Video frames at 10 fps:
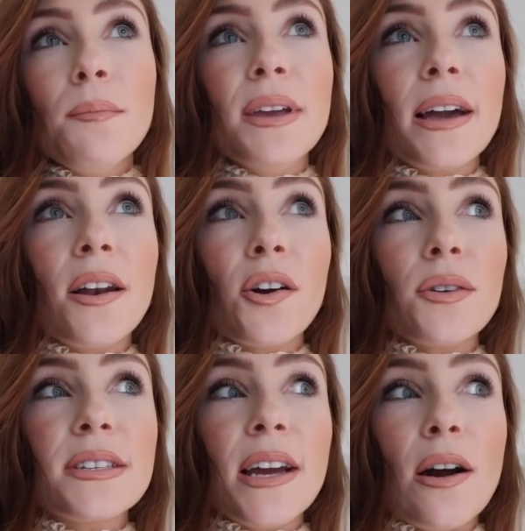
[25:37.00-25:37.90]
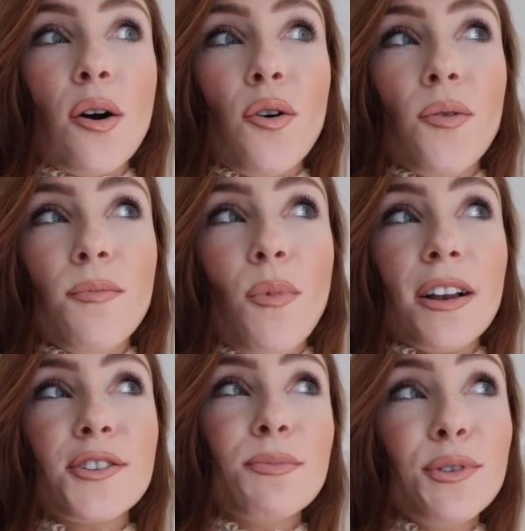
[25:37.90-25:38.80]
me and Kellen are gonna stay home,
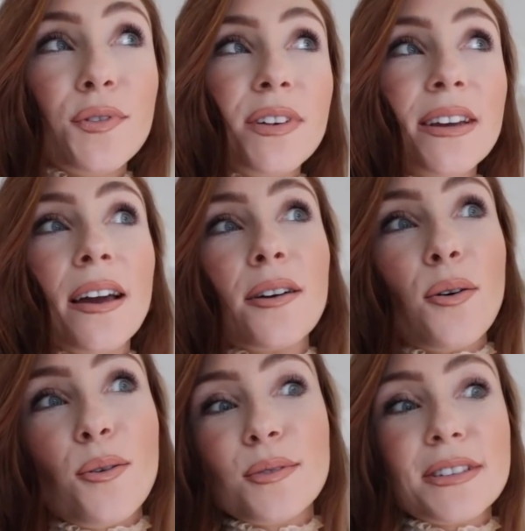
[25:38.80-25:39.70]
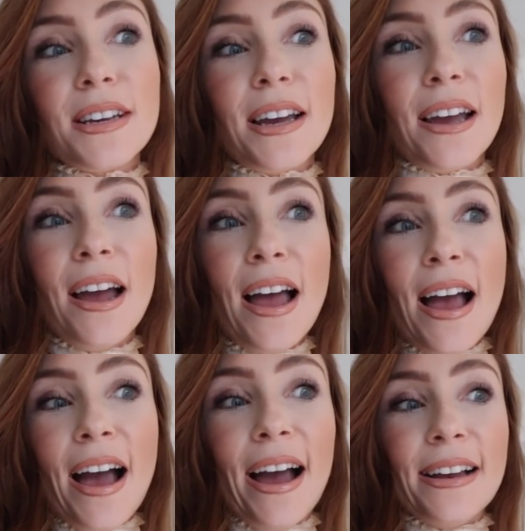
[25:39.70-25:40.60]
watch a movie, get cozy,
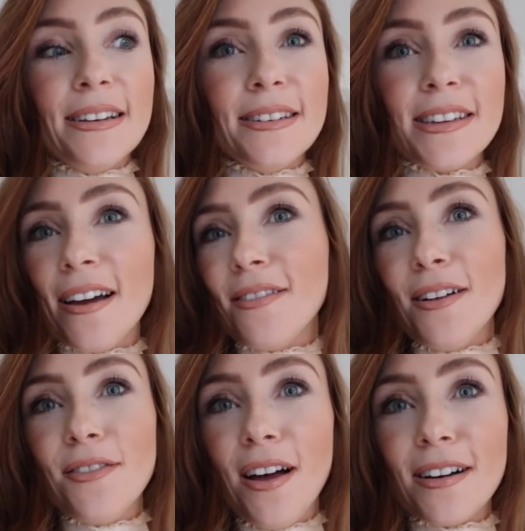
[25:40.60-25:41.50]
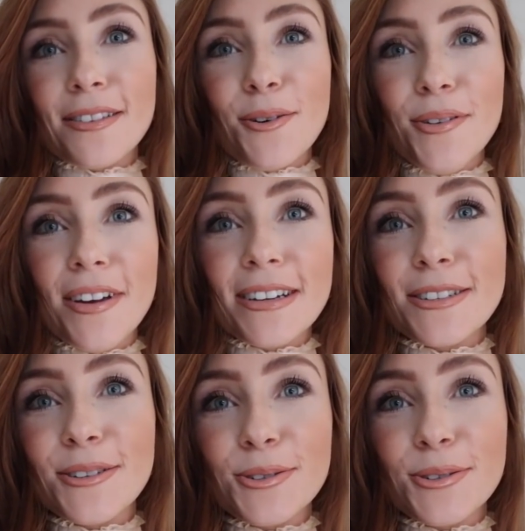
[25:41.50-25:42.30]
and yeah, I'll vlog the whole night as